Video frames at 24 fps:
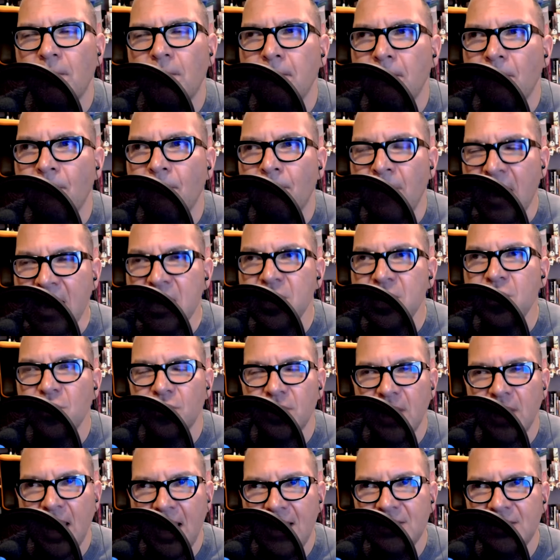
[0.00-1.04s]
make your
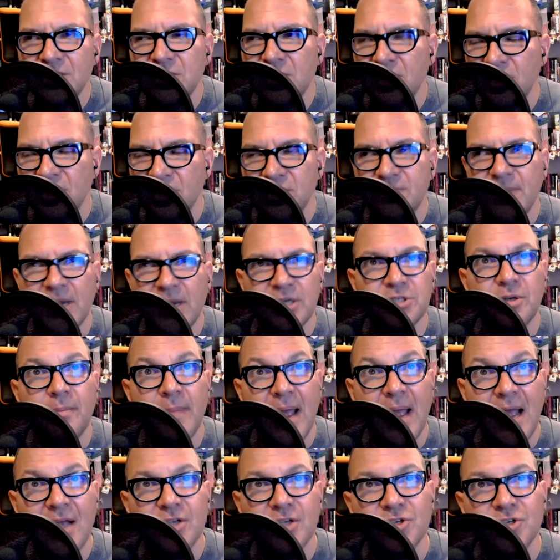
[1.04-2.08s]
case to the special
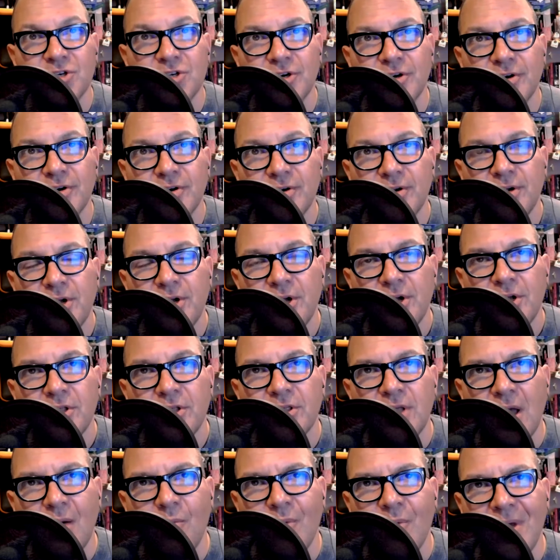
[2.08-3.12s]
master
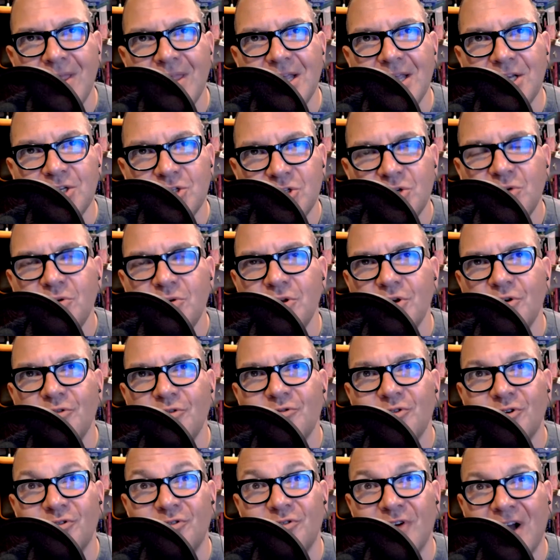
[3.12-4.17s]
that when they sue you
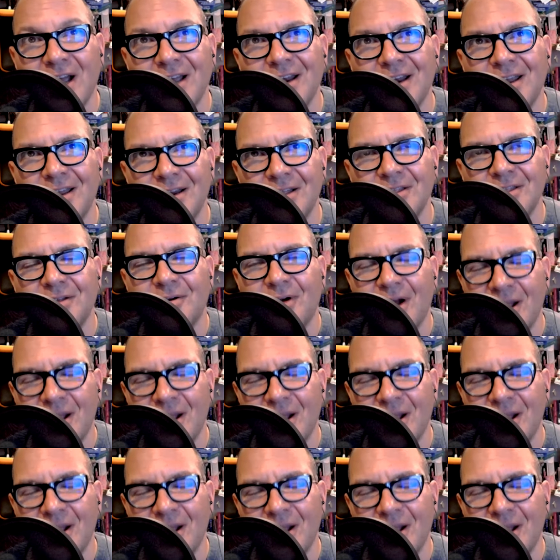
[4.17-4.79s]
for violating their